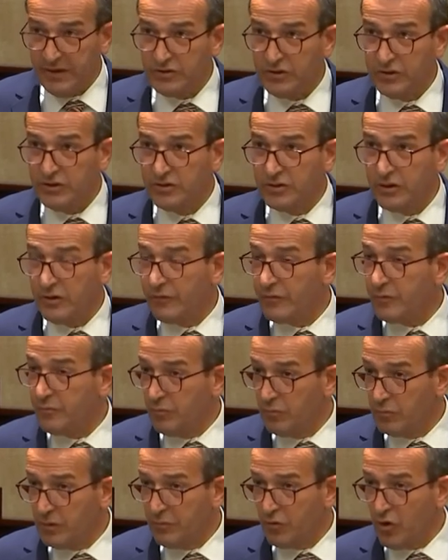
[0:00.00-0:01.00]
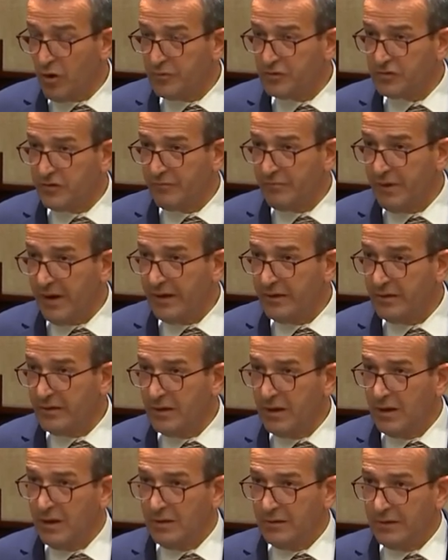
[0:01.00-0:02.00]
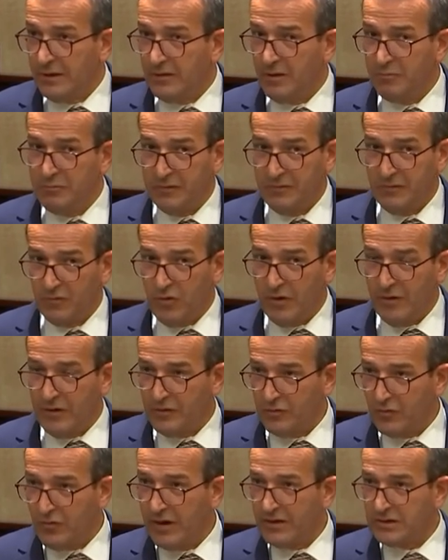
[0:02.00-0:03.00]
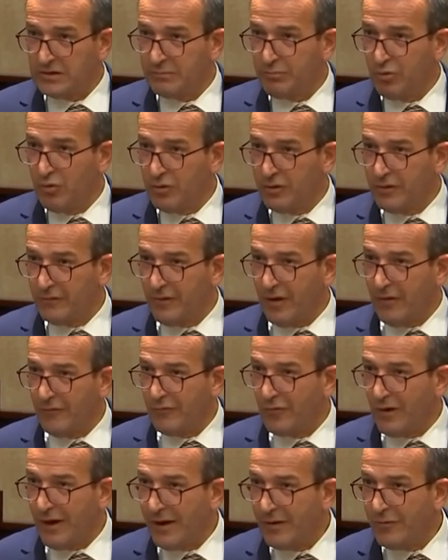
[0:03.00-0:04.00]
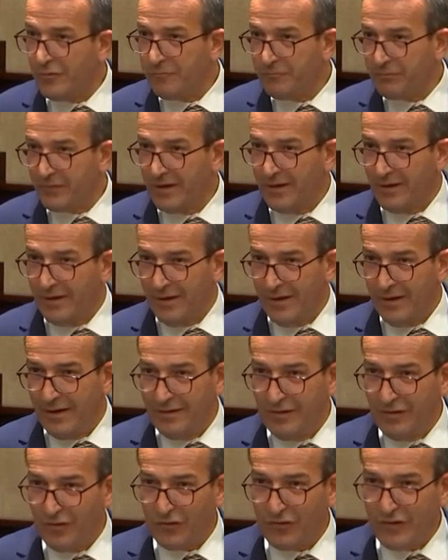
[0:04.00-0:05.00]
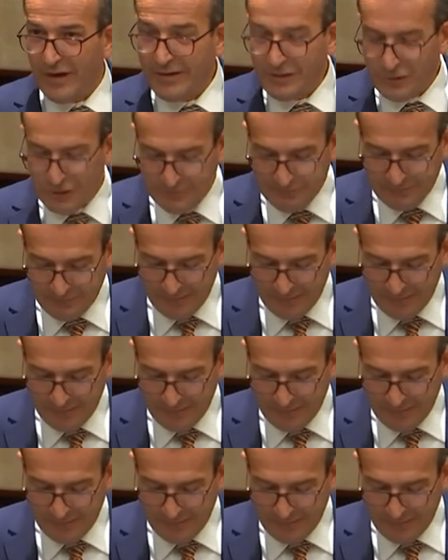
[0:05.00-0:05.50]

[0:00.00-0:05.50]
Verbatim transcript: as you can tell from the comments I've made, that I'm a quite great supporter of, of rail in this state,